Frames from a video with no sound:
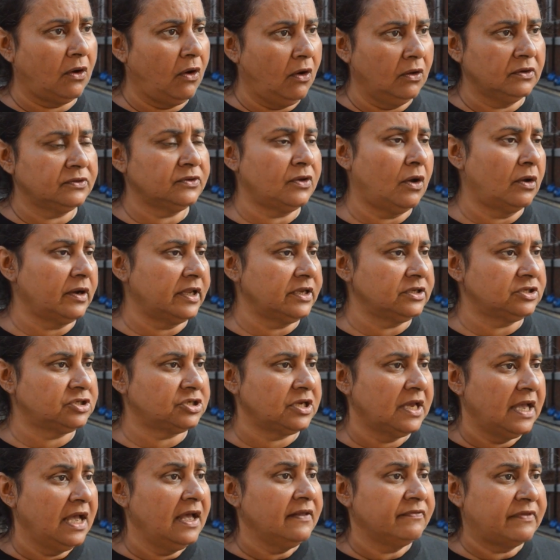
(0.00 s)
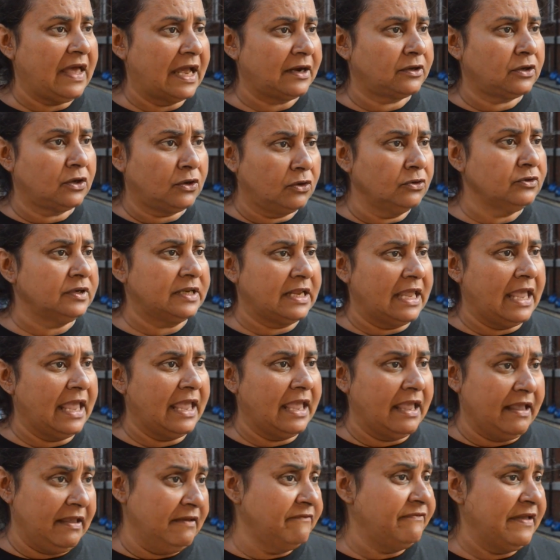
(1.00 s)
all knowledge that could
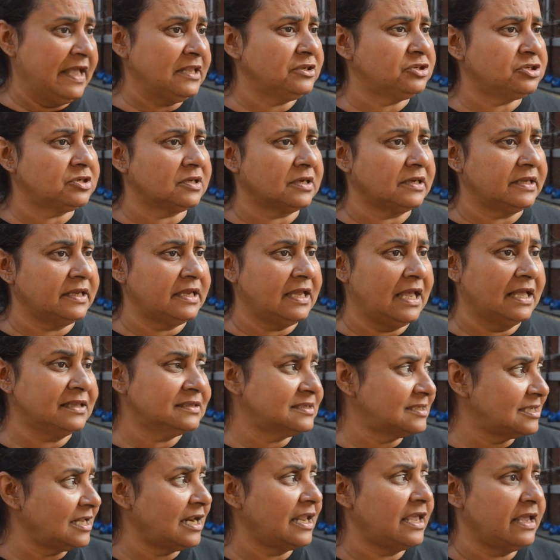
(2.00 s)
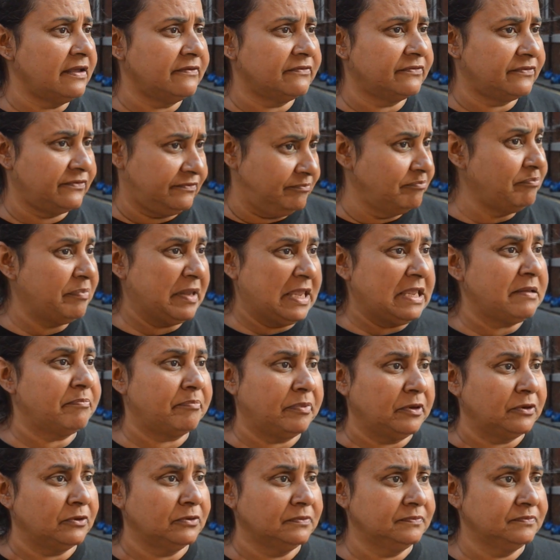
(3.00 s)
eventually enslave
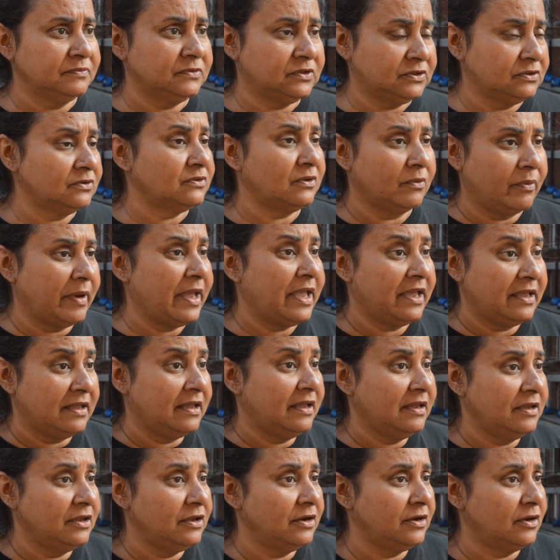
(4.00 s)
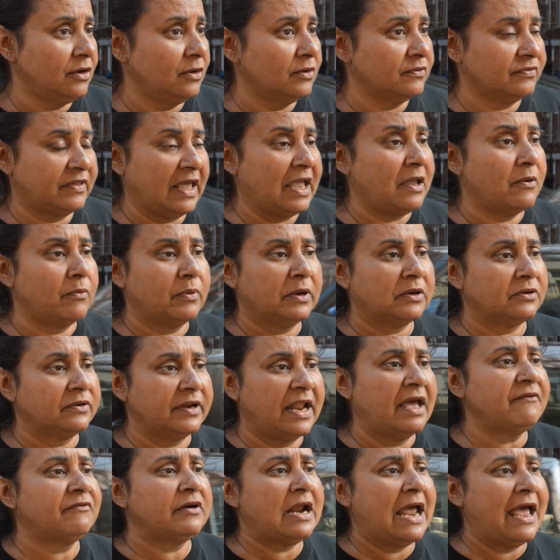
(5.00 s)
people to the way, they will
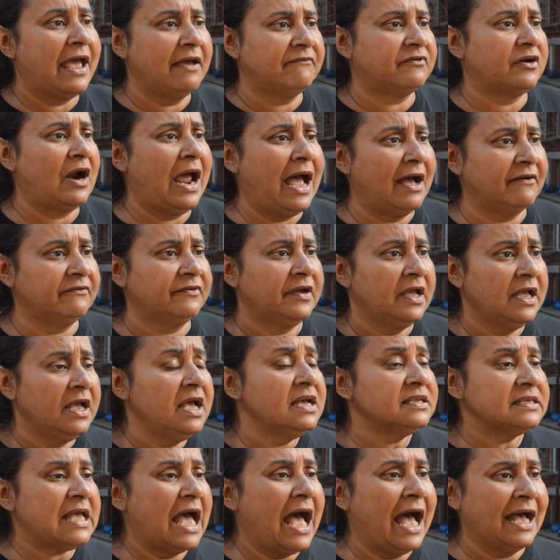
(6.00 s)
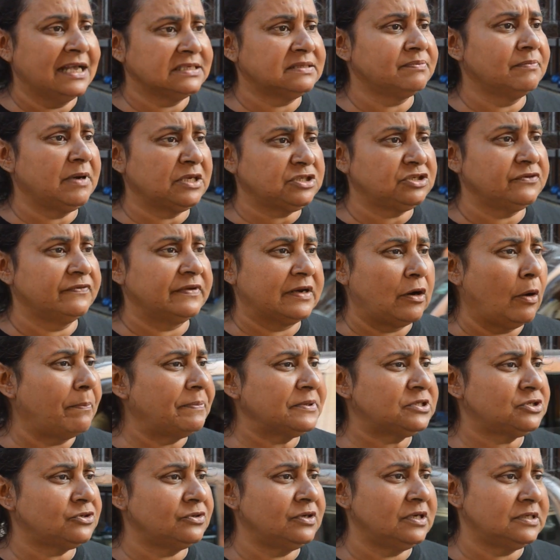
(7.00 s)
never ever have as much of an
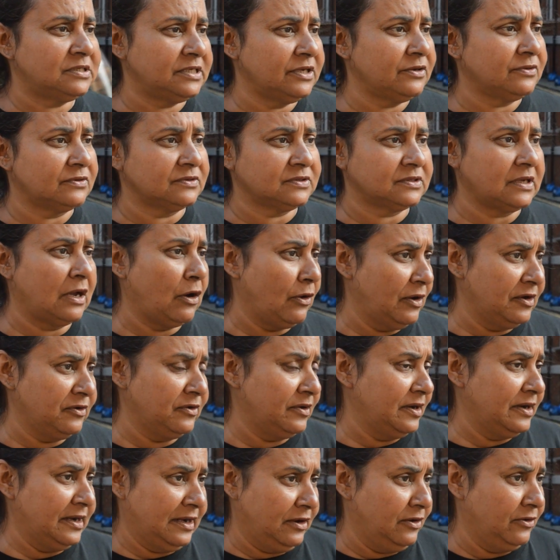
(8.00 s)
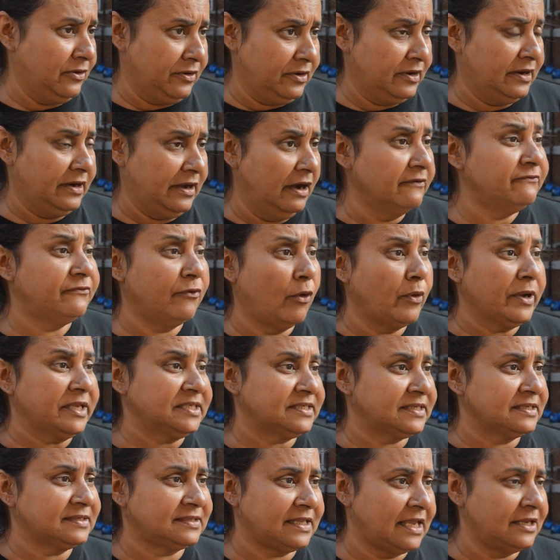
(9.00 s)
opportunity or a
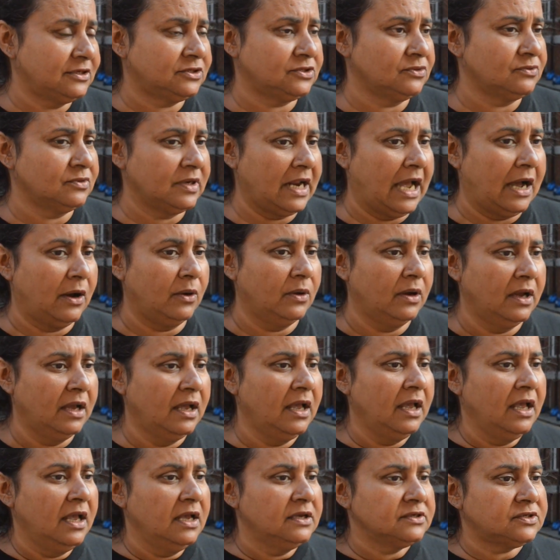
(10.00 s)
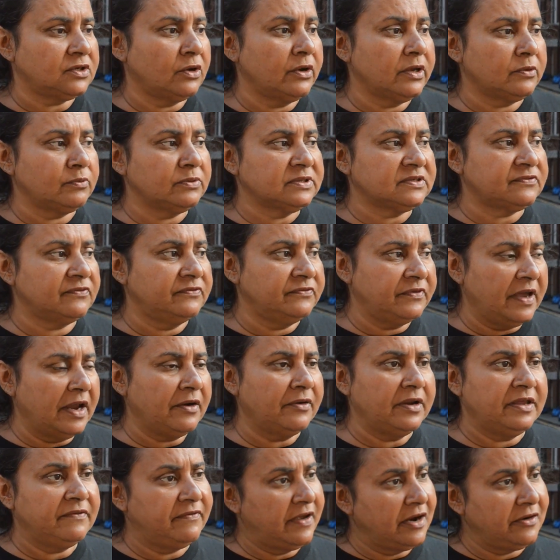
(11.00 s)
voice as they do now. So it was
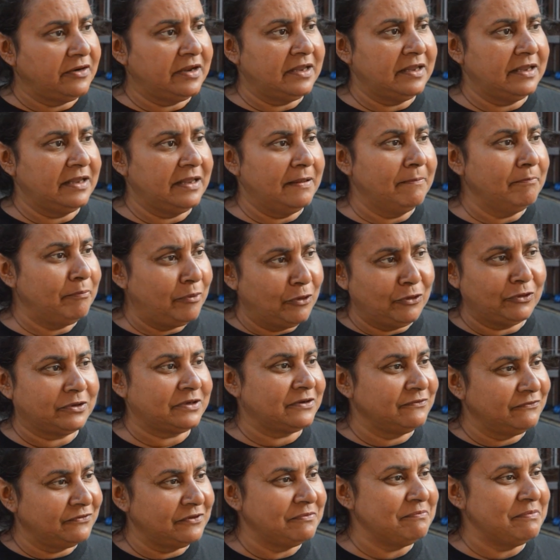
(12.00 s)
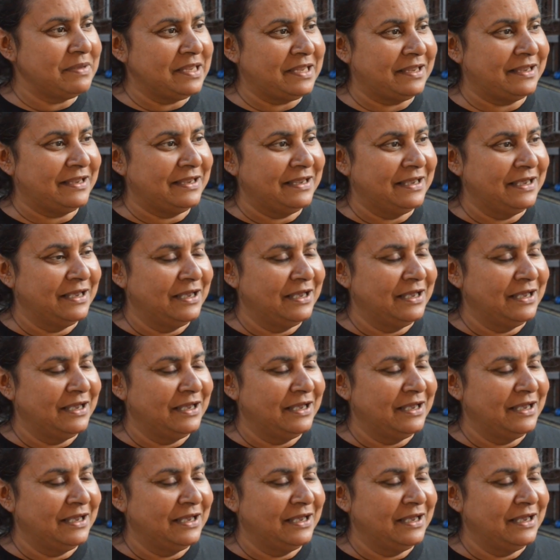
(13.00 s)
very, very important for me